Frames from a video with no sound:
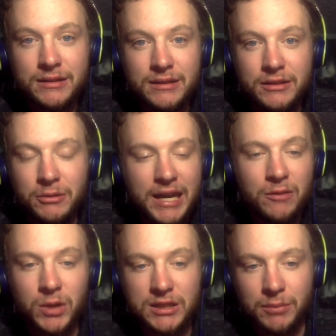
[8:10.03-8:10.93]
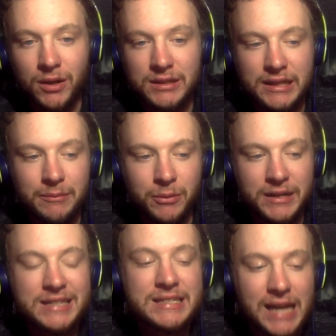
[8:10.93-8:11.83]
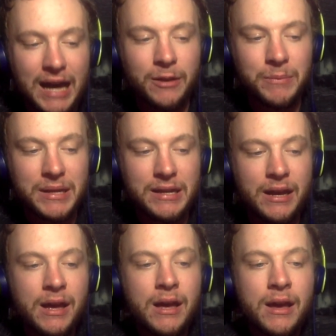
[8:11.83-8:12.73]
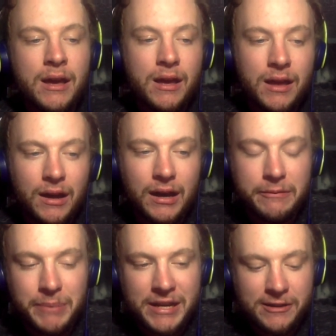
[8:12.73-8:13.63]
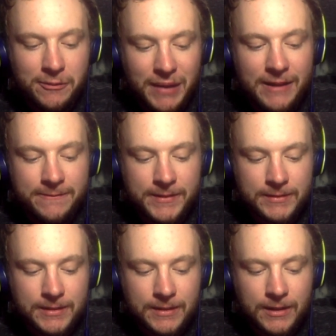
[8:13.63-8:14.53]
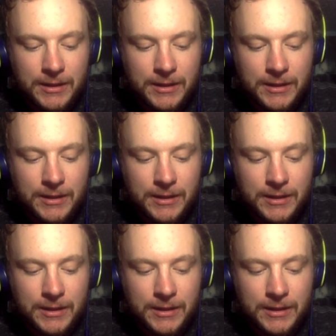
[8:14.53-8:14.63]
You can't run the ball at that point. It's got to be on Baker Mayfield.